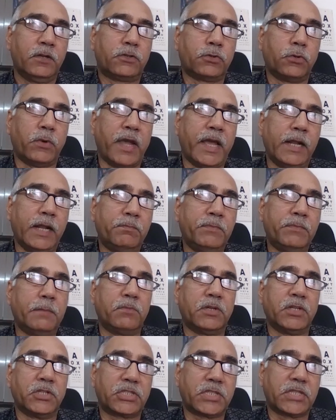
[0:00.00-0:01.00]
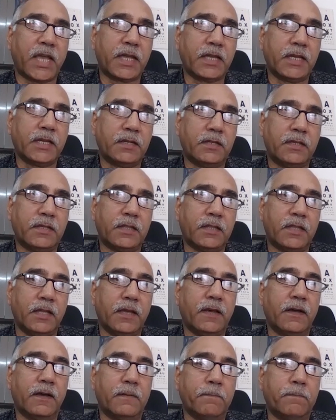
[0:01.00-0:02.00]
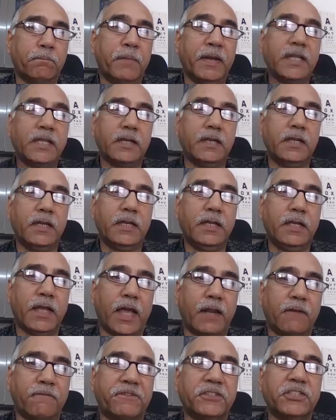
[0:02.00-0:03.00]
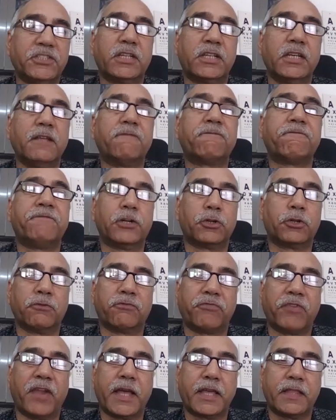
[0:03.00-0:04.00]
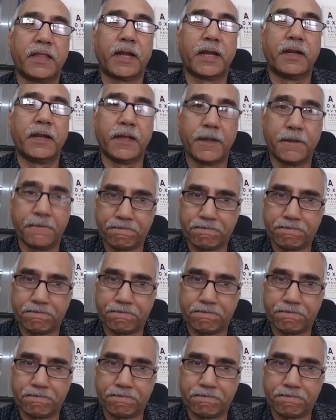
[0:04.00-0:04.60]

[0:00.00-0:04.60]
to help them decide that they are medically and physically fit to fly that day.